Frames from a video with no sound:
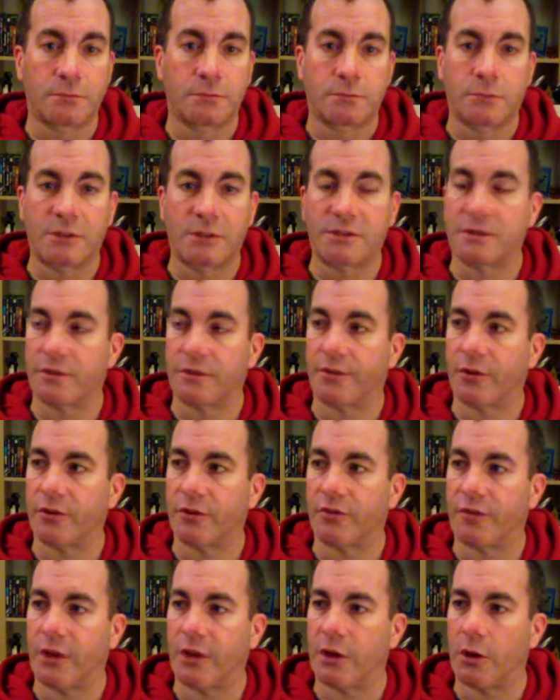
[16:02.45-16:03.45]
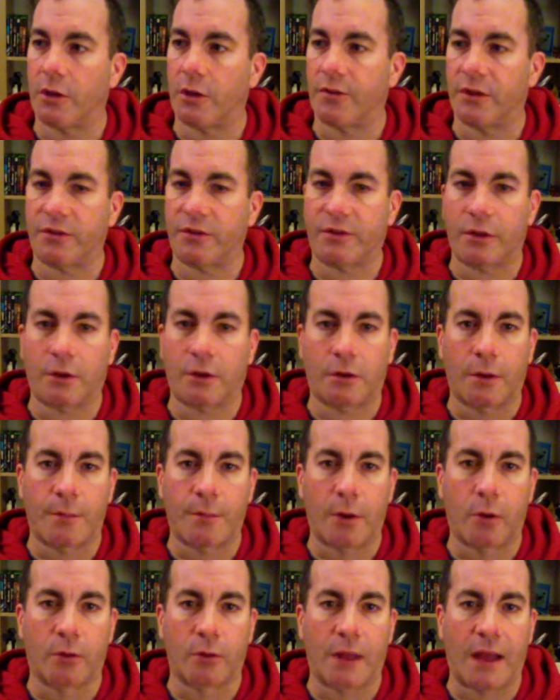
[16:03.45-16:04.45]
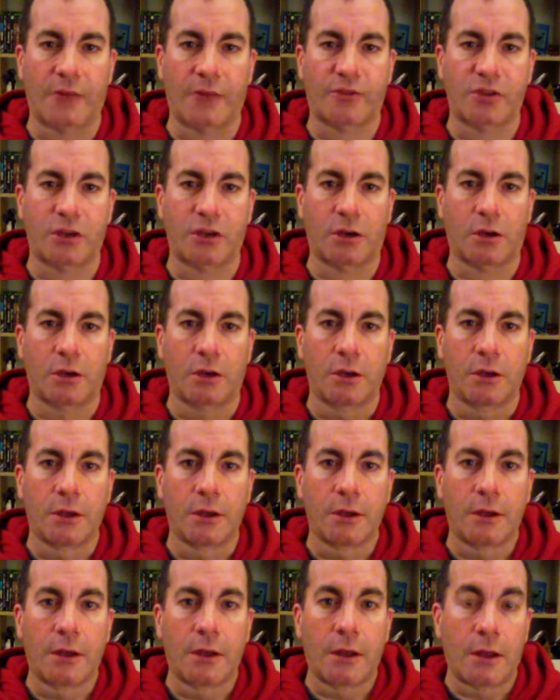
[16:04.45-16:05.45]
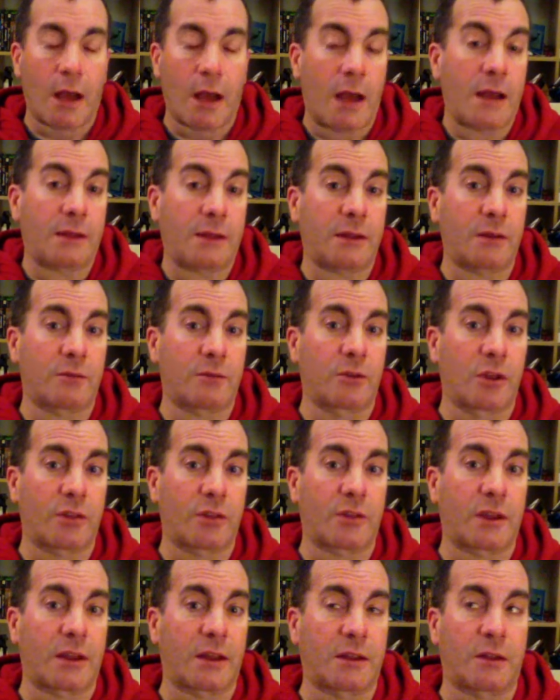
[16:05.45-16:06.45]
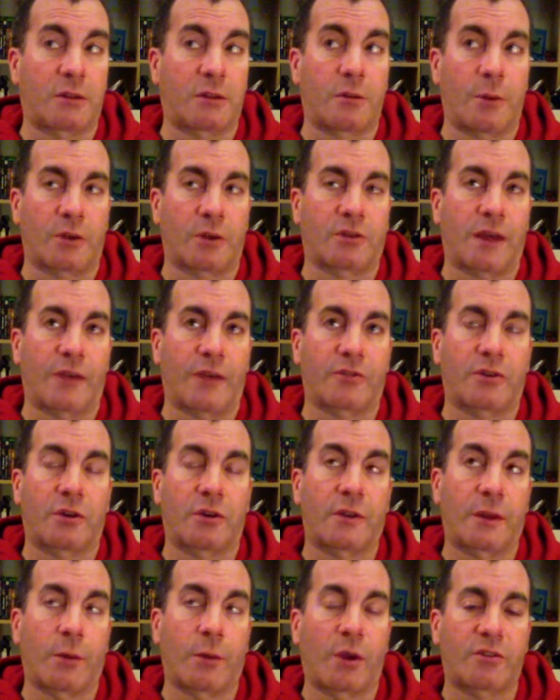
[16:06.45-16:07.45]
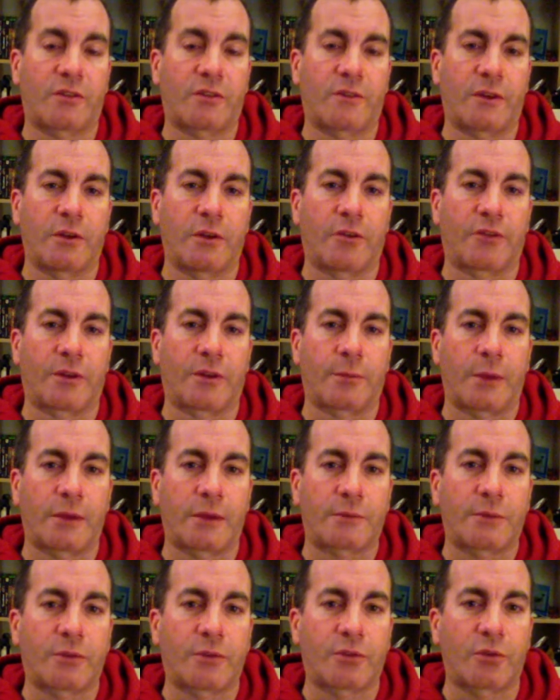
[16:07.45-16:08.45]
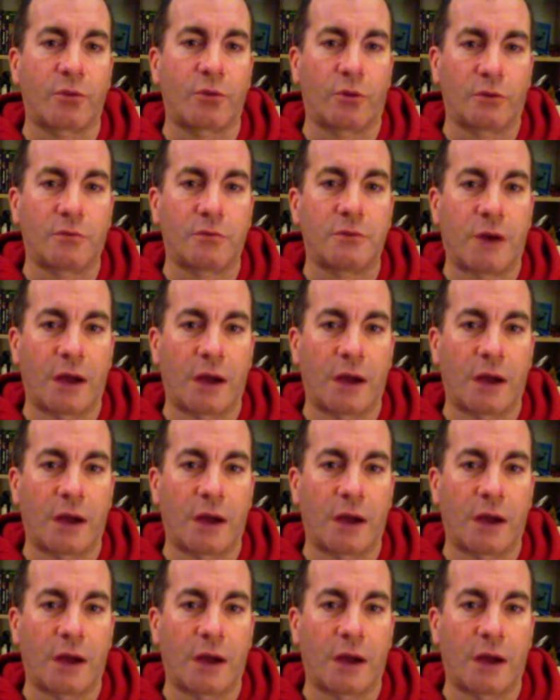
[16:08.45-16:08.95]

This is the first video of this year about last year. I didn't really think I did too much last year. And then I watched the videos and I'm like, it's cool.